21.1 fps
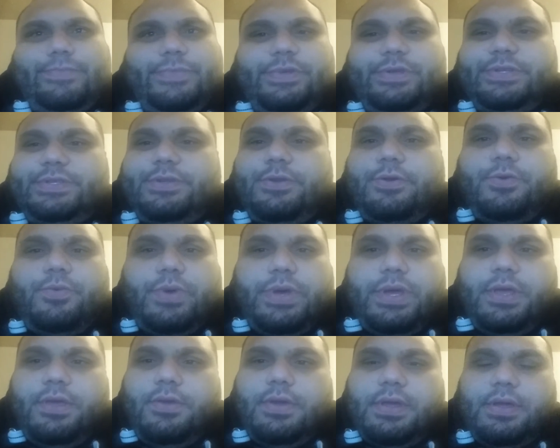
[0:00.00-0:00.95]
There's no
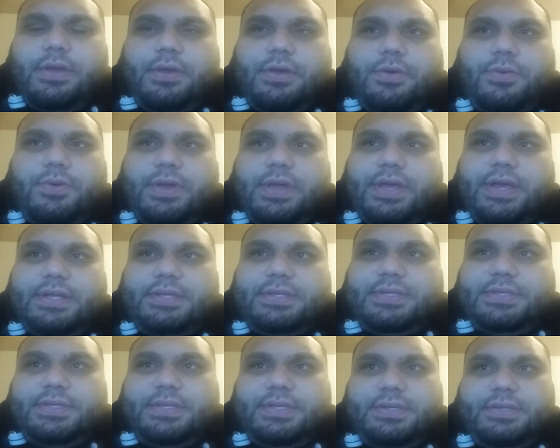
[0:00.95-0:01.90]
way you can go
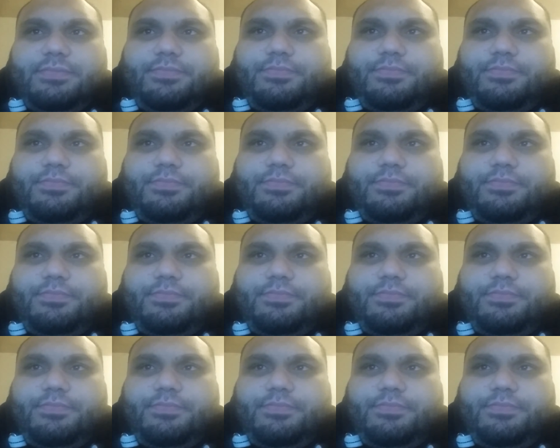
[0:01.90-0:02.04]
against